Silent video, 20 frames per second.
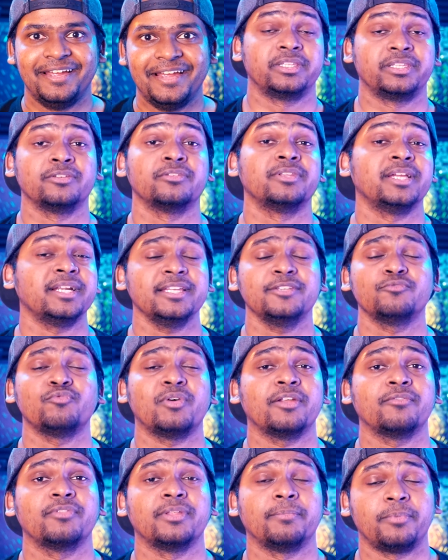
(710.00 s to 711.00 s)
So that is one
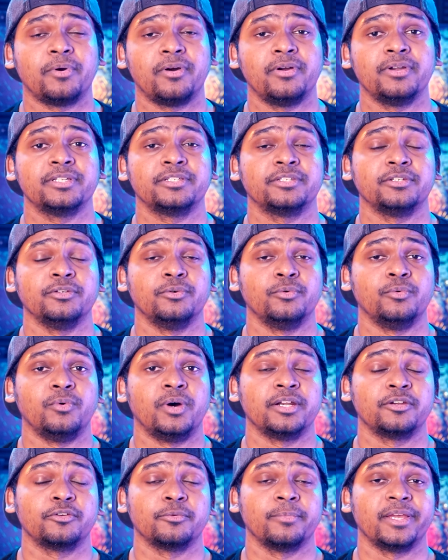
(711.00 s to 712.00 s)
of the points you
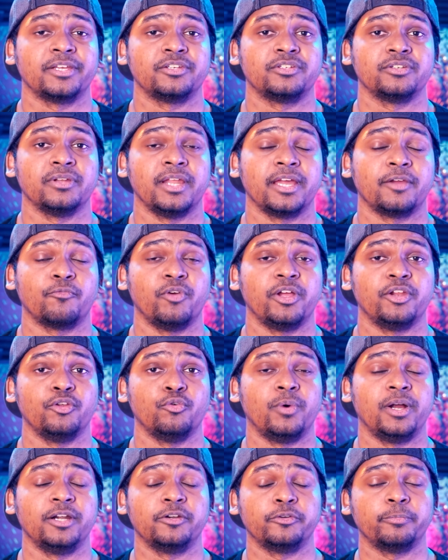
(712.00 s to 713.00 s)
want to make sure like where you
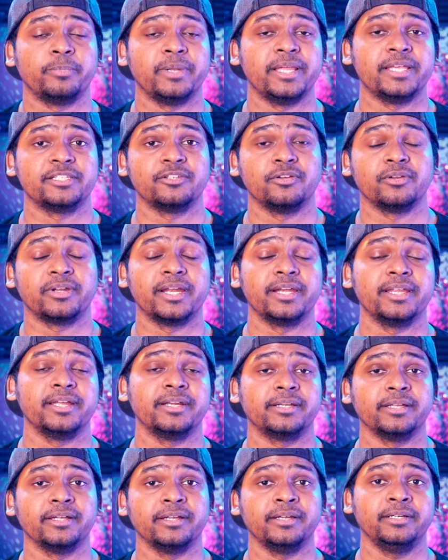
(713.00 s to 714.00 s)
want to place your
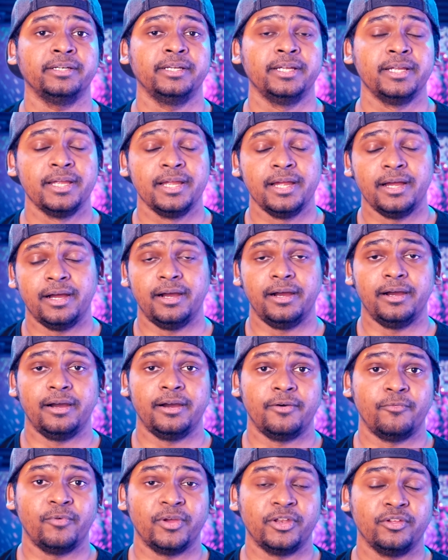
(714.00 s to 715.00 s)
radiator
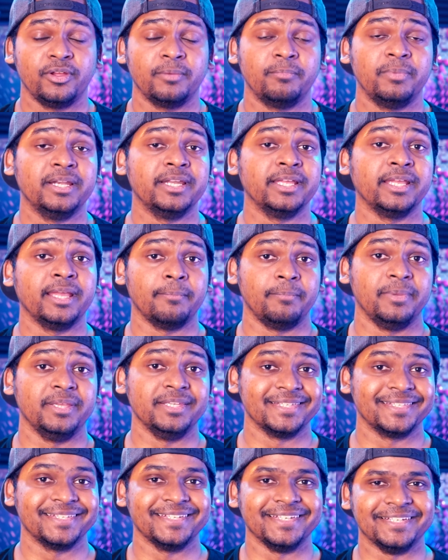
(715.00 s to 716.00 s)
when you're building a
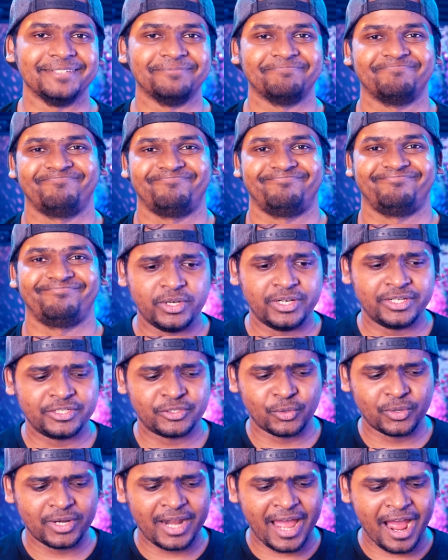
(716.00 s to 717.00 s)
PC.
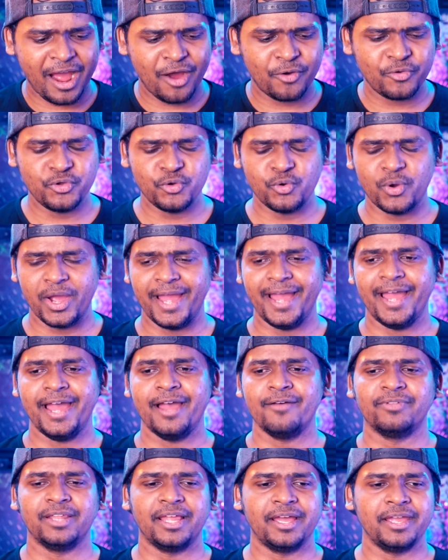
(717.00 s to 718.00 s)
So now you
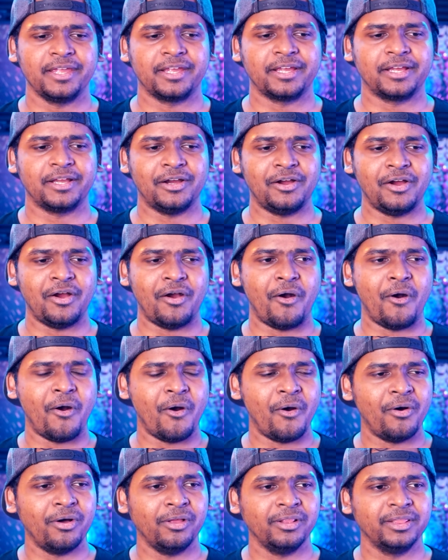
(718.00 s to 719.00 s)
have like
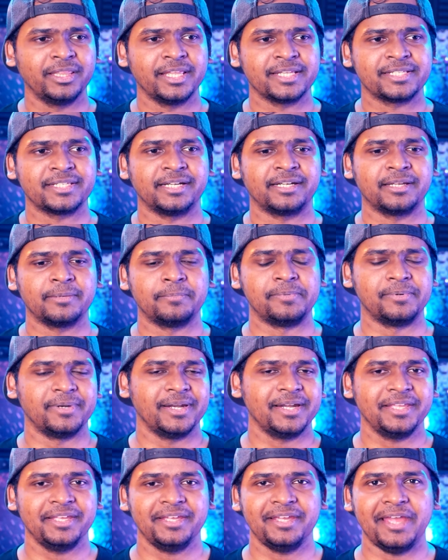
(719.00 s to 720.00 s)
all the setup
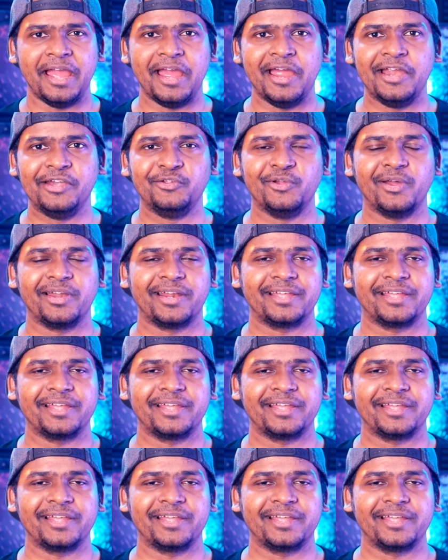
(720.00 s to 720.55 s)
ready and you are